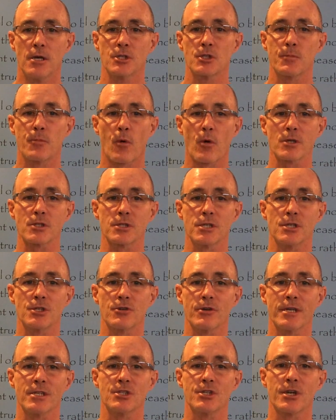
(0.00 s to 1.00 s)
Sports
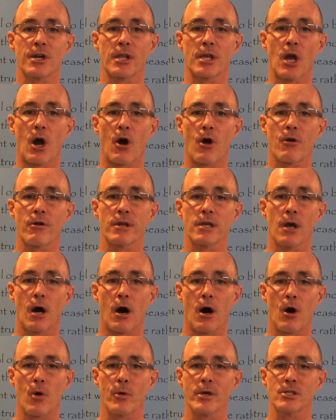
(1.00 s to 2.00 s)
injuries nearly
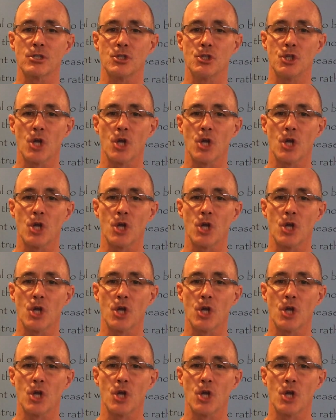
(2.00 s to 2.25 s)
always